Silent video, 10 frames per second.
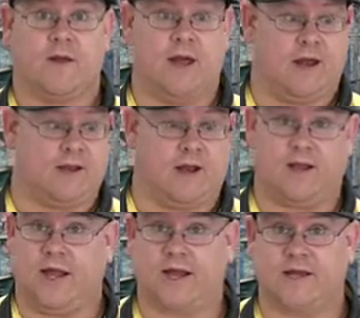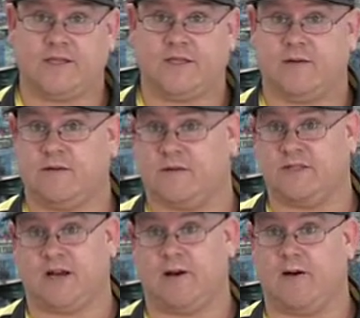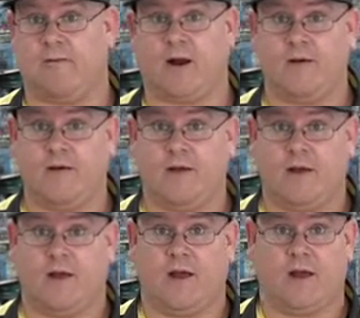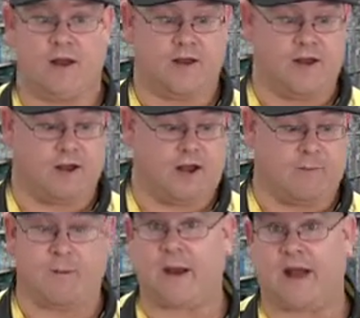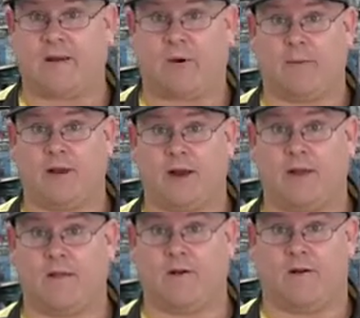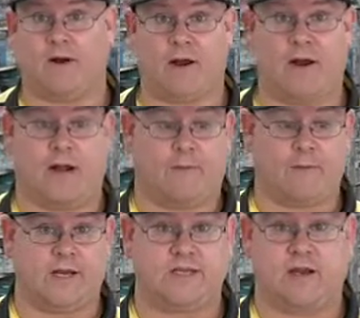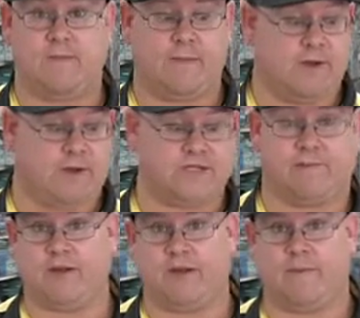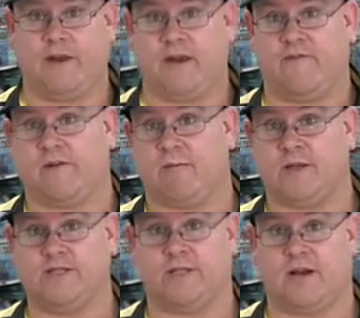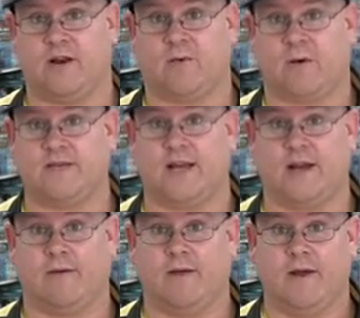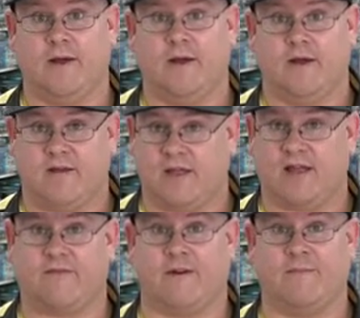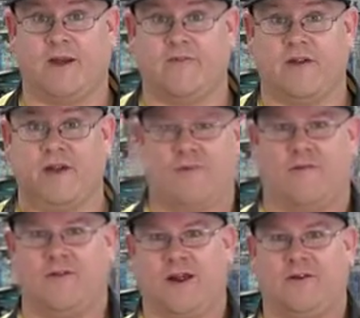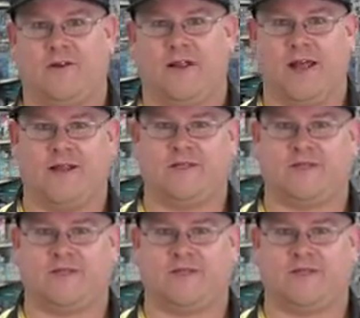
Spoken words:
And like us, share it around. And I'll be back probably in another couple weeks here, maybe do something a little bit different with 12 scale. Thanks very much, and don't forget to like and